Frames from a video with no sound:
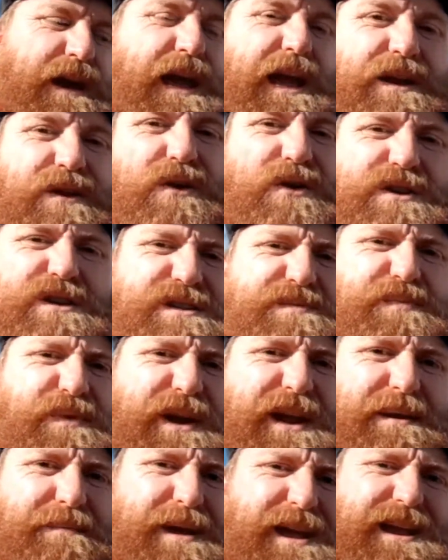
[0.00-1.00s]
In order to
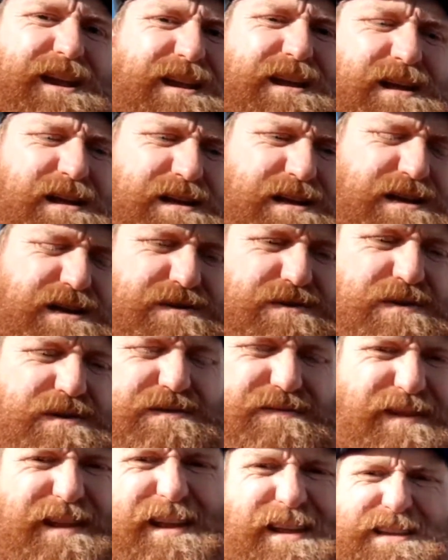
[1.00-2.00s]
bring him in,
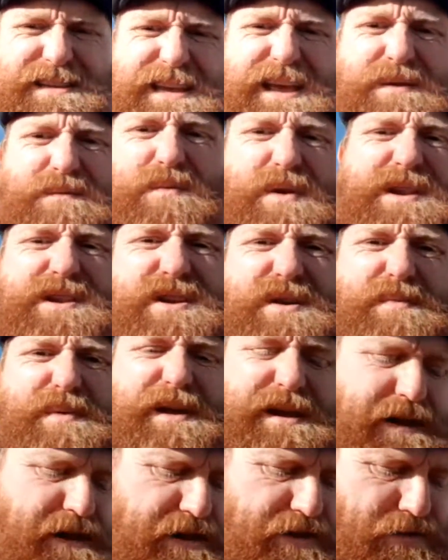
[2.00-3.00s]
it's getting windy up
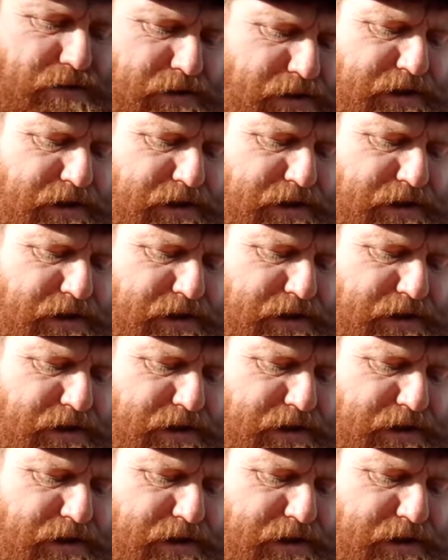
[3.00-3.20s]
here now.